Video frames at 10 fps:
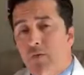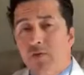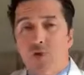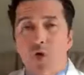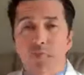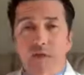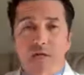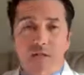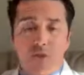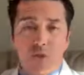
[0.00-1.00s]
would
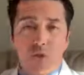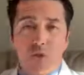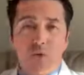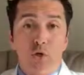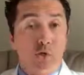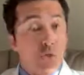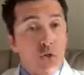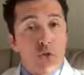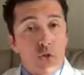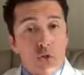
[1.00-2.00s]
recommend to
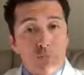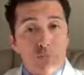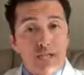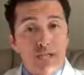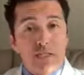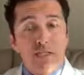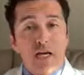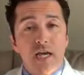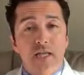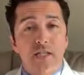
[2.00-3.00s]
postpone those plans
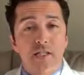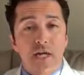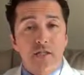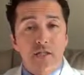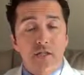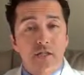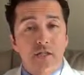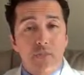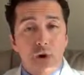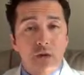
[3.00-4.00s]
at least until this
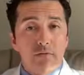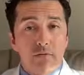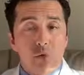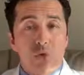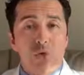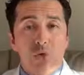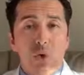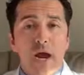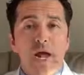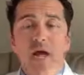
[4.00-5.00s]
problem goes
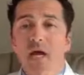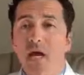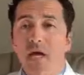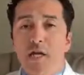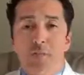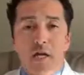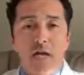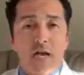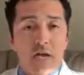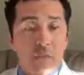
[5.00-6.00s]
away. It may
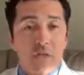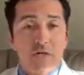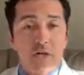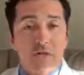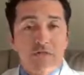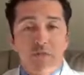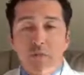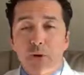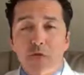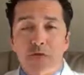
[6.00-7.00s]
not happen in the next few
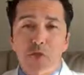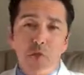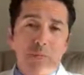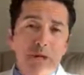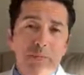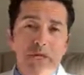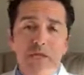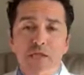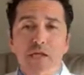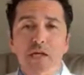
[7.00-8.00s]
months, so maybe
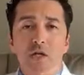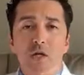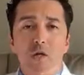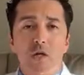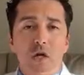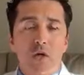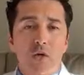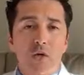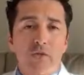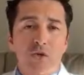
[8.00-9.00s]
delay
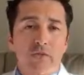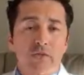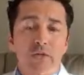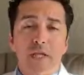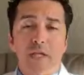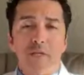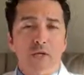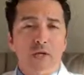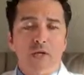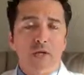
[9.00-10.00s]
your travel plans for
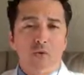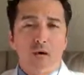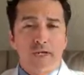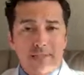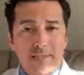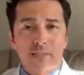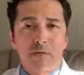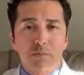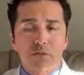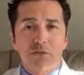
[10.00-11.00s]
at least around 6
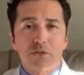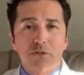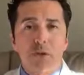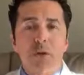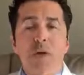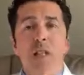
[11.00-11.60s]
months or so